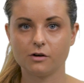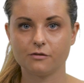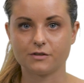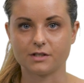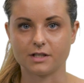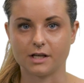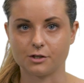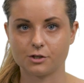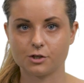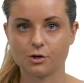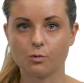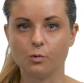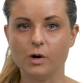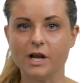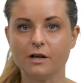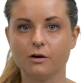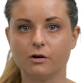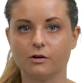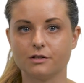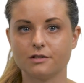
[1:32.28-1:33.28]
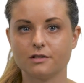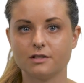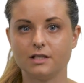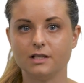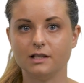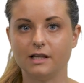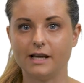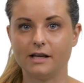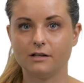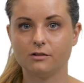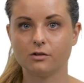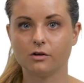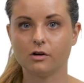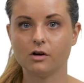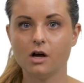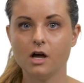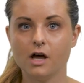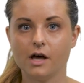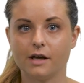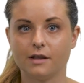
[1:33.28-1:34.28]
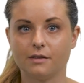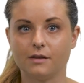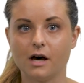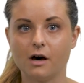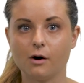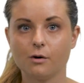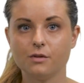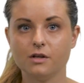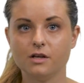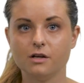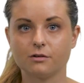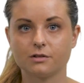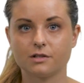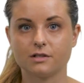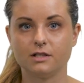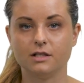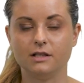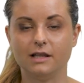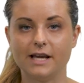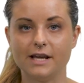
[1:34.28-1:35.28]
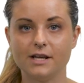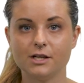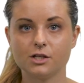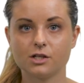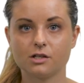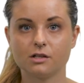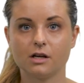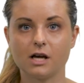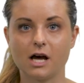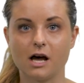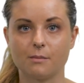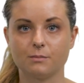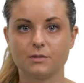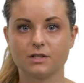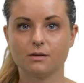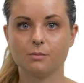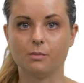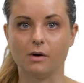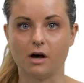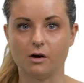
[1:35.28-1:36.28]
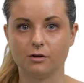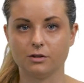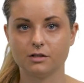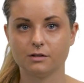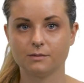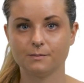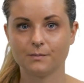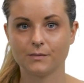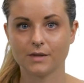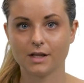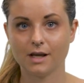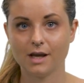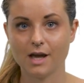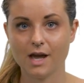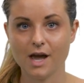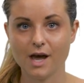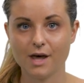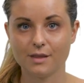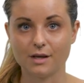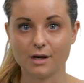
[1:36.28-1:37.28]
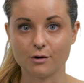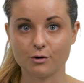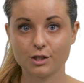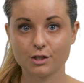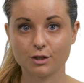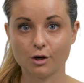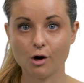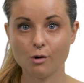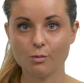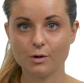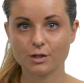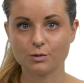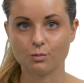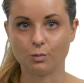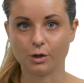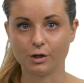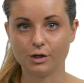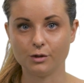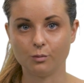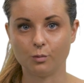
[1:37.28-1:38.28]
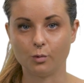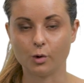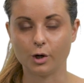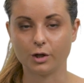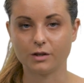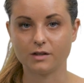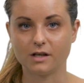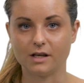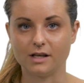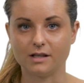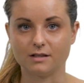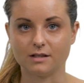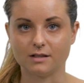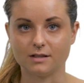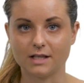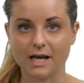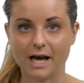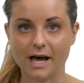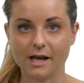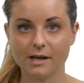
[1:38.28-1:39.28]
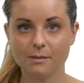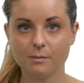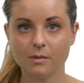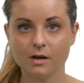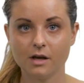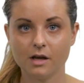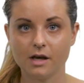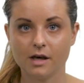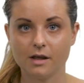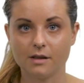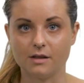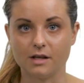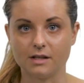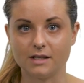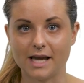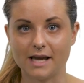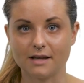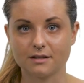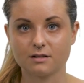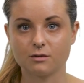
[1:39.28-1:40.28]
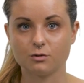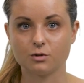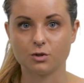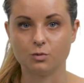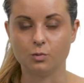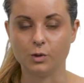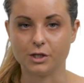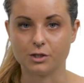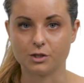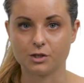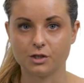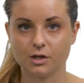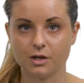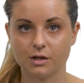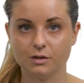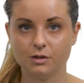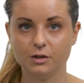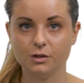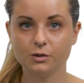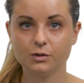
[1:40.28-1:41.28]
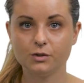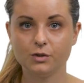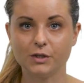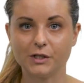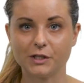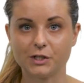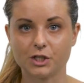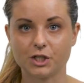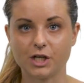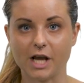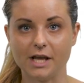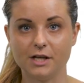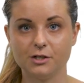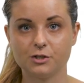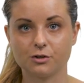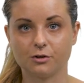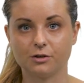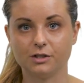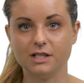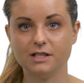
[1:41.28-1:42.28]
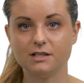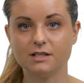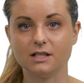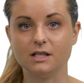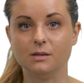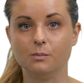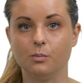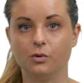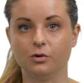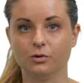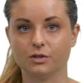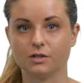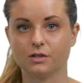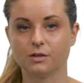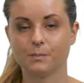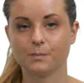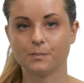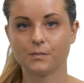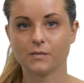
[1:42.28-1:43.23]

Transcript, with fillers: of such a ring oscillator and how the oscillation comes about. There is always one inverter at a time that has to switch due to a change on its input.